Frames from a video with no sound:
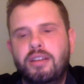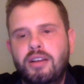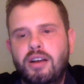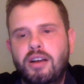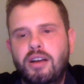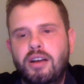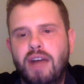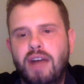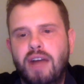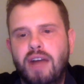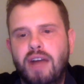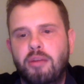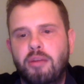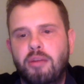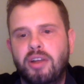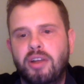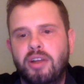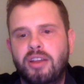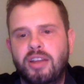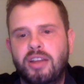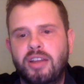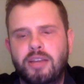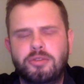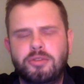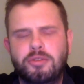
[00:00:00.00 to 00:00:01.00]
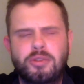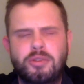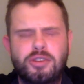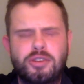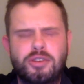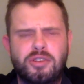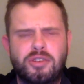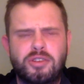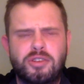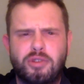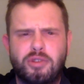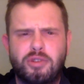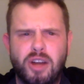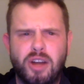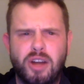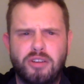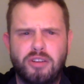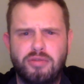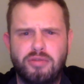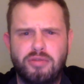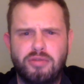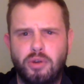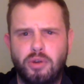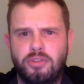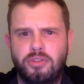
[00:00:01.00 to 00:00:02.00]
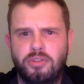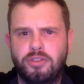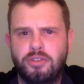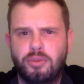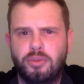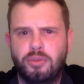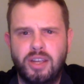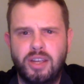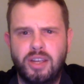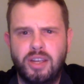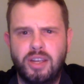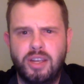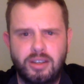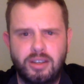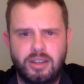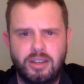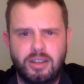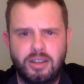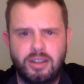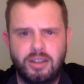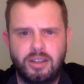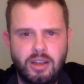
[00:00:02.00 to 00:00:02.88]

of how to play the game, especially if you watch Fultz, the way he can,